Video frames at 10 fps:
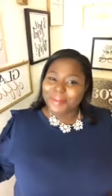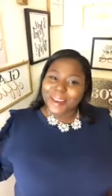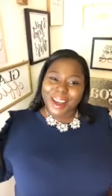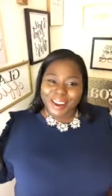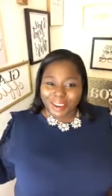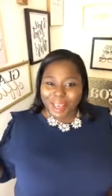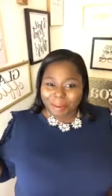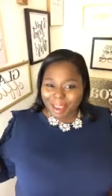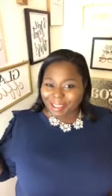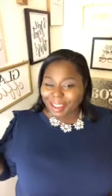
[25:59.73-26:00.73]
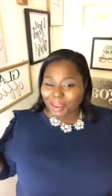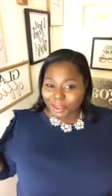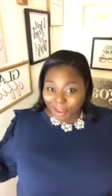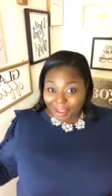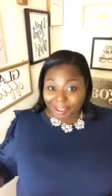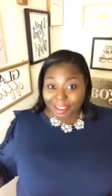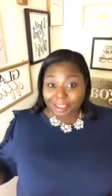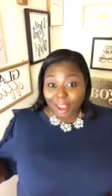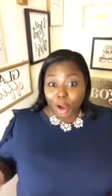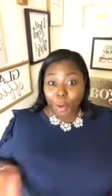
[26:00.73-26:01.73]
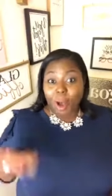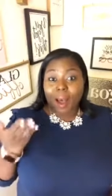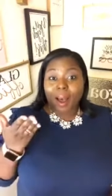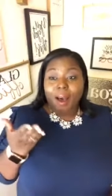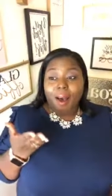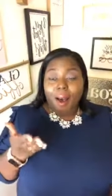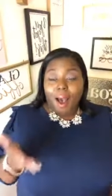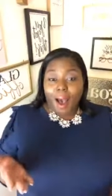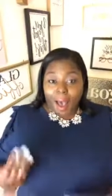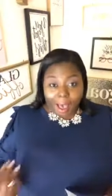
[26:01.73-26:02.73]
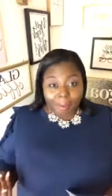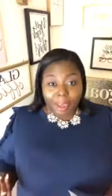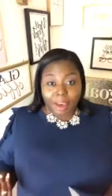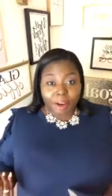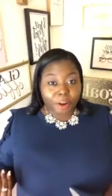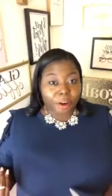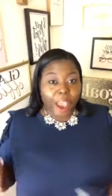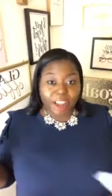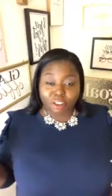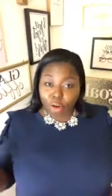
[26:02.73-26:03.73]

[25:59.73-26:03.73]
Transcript: I know that may sound crazy. So I'm here at your